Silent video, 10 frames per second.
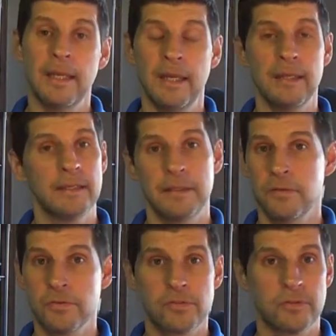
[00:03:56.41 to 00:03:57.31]
and
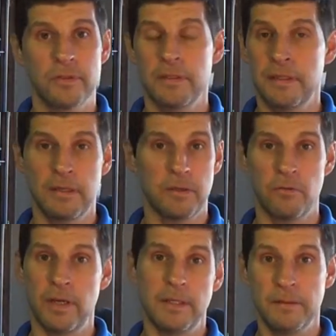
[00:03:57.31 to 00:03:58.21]
they're
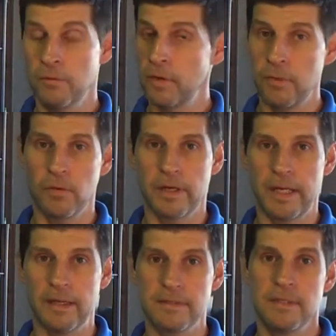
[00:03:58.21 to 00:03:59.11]
great
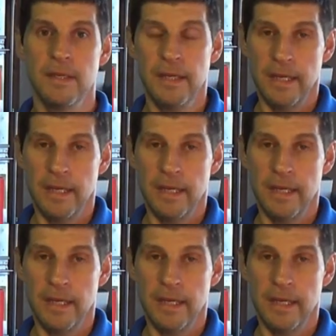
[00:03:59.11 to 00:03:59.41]
workouts.